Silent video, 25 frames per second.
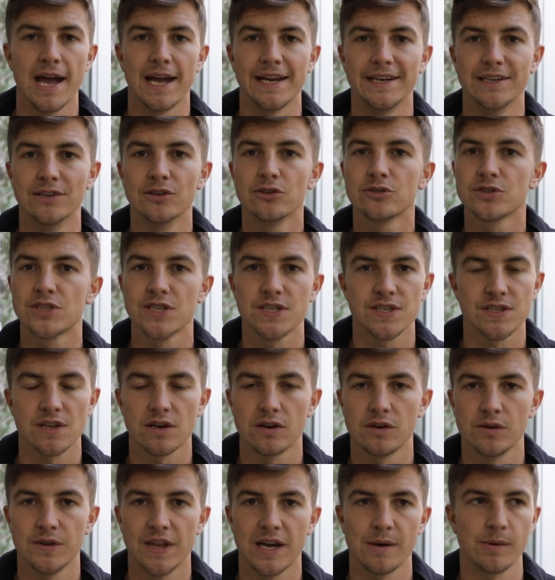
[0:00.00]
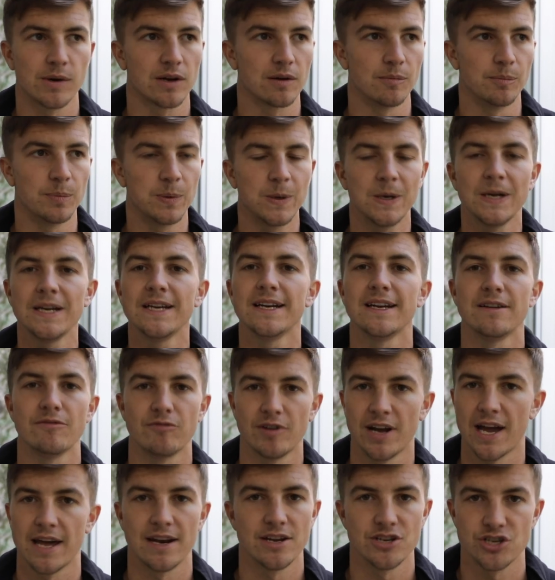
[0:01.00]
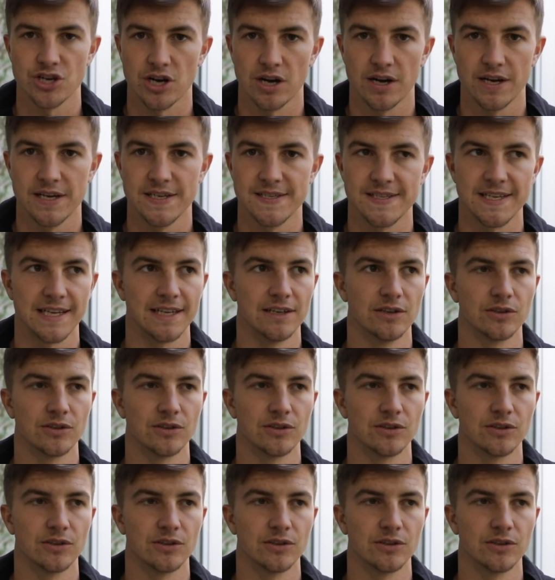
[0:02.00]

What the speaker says: it looked as though they were completely re-energised.